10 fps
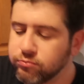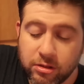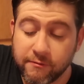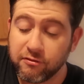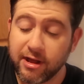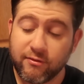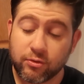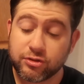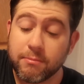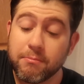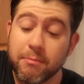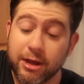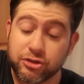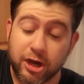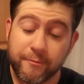And the flavor is
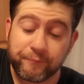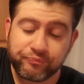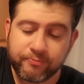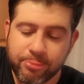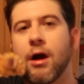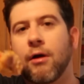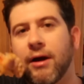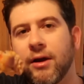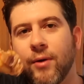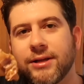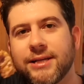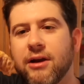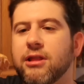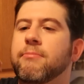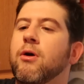amazing. All right, right
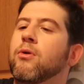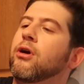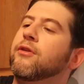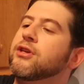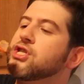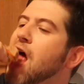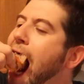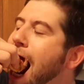down to the bone. Look at this.